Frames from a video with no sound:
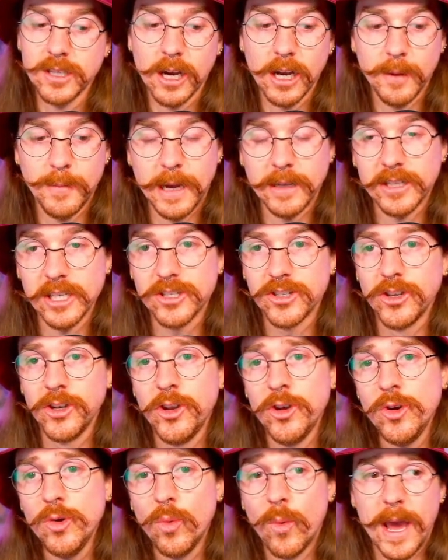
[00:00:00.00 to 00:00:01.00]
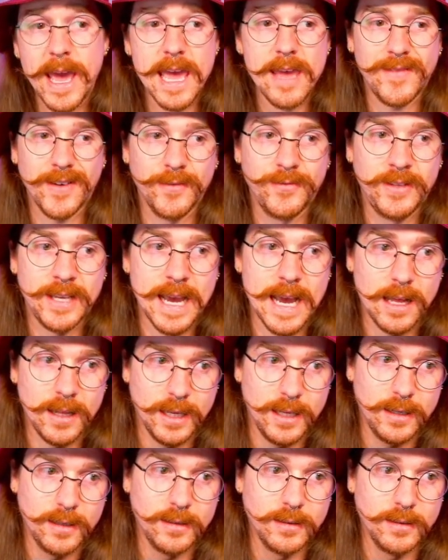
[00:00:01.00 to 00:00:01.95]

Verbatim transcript: talk about this new wave of talent.